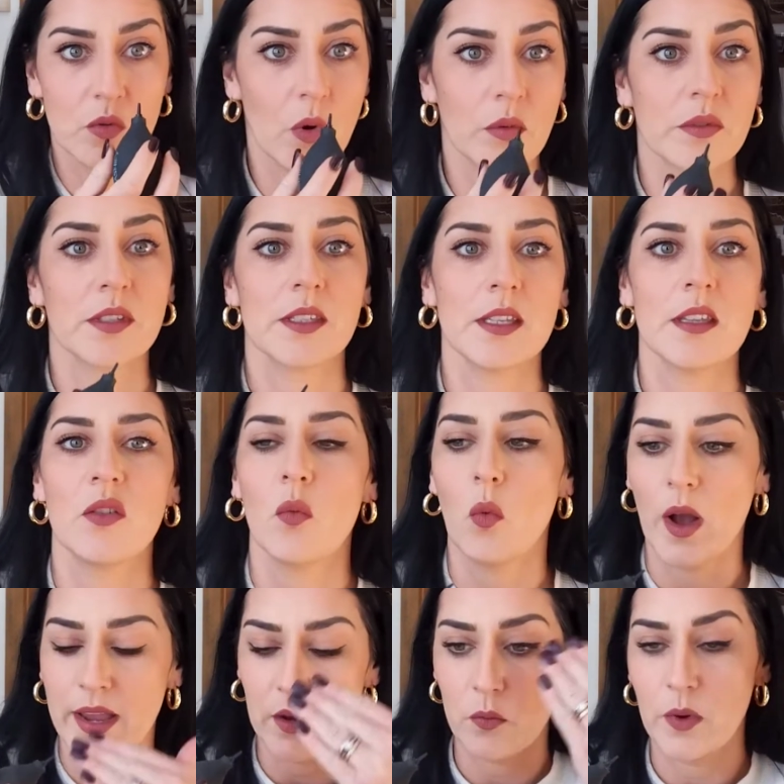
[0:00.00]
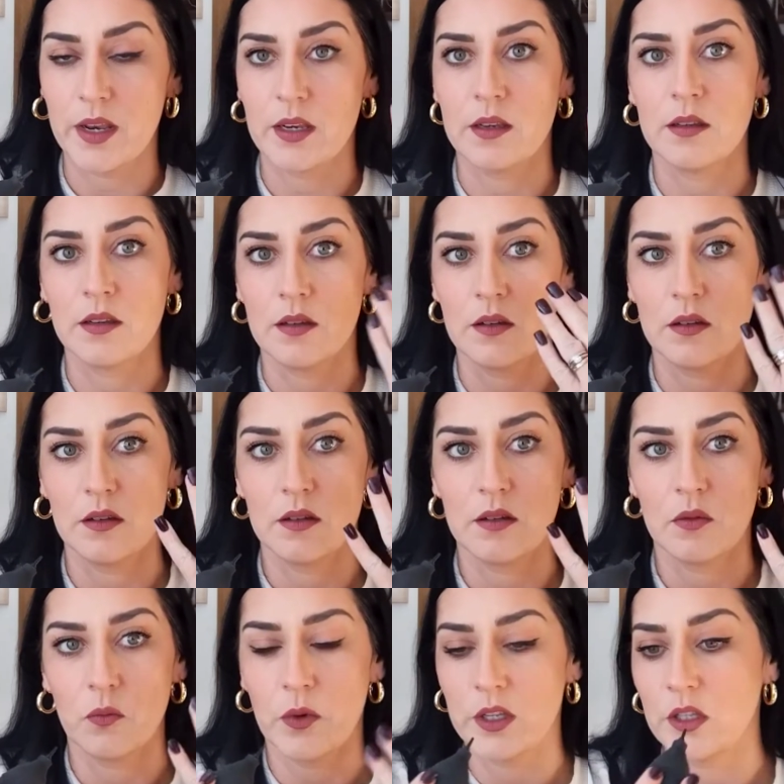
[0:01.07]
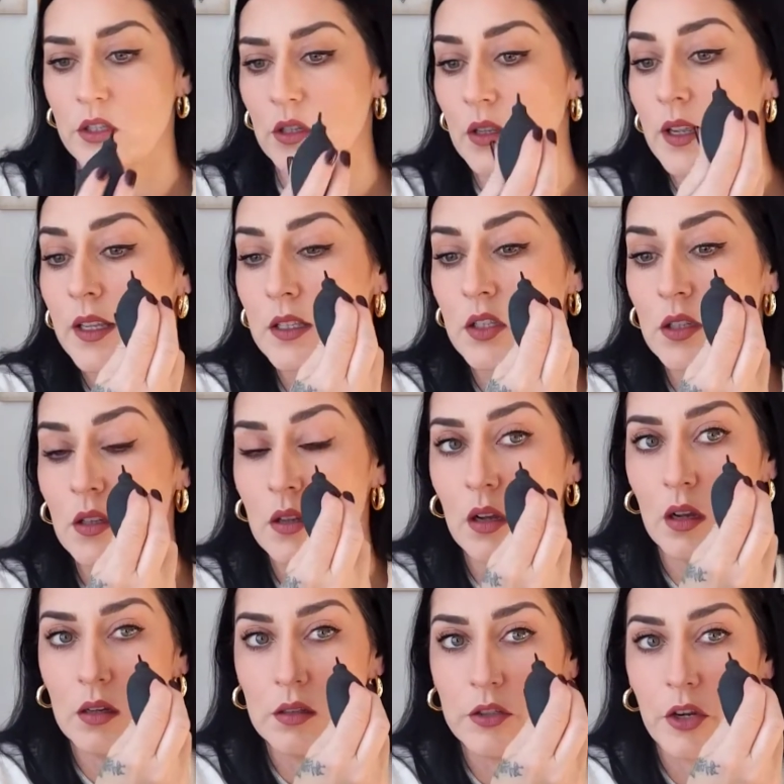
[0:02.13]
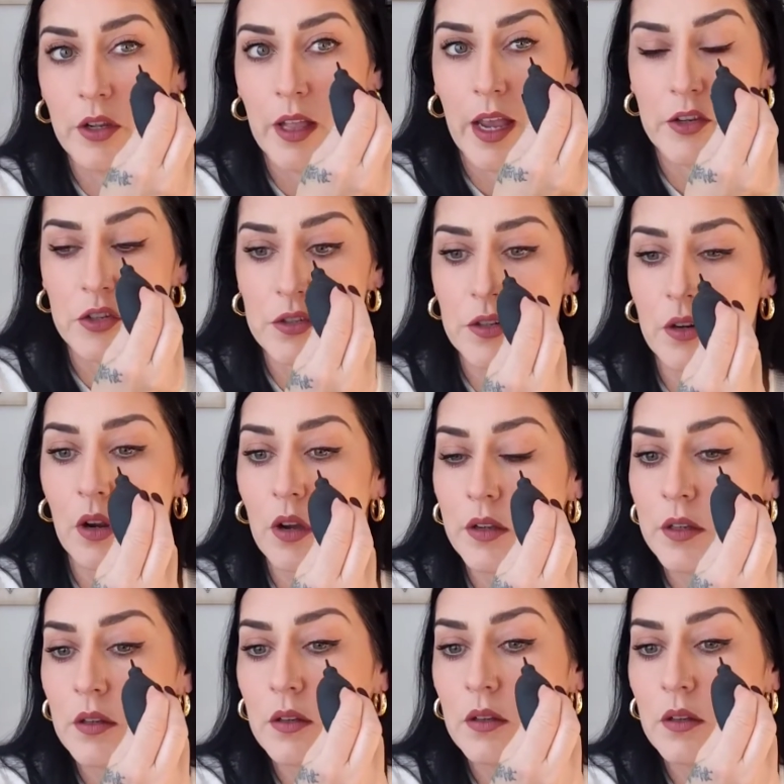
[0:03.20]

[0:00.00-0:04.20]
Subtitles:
won't see the white when it's your lashes are on.